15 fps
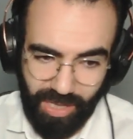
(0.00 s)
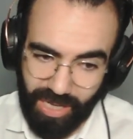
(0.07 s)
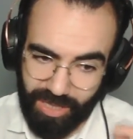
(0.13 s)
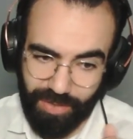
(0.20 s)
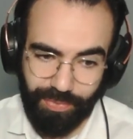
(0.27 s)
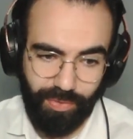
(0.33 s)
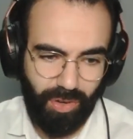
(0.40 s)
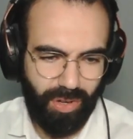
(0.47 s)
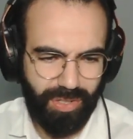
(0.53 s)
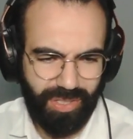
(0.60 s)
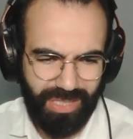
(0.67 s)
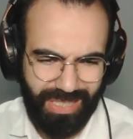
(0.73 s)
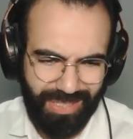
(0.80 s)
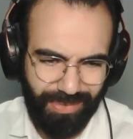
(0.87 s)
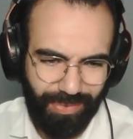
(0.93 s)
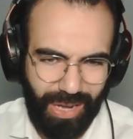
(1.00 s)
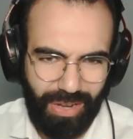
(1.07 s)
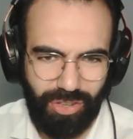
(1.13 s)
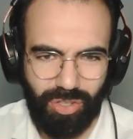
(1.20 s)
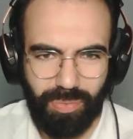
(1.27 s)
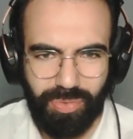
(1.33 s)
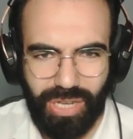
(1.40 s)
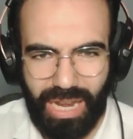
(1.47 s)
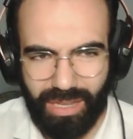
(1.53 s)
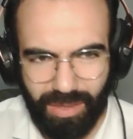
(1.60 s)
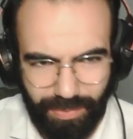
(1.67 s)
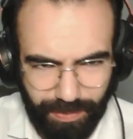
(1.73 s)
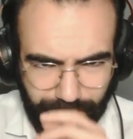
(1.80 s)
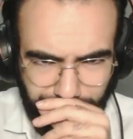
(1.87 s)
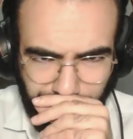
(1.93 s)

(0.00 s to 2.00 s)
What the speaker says: and of course it's very subjective,